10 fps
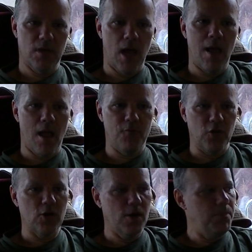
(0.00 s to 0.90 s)
I
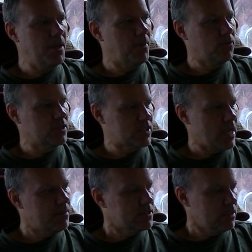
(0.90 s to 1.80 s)
figured it'd be about the
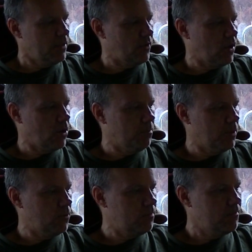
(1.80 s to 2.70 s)
same as living on a
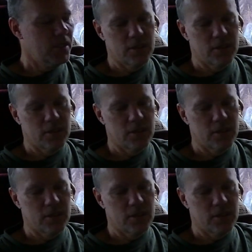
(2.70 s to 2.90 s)
boat.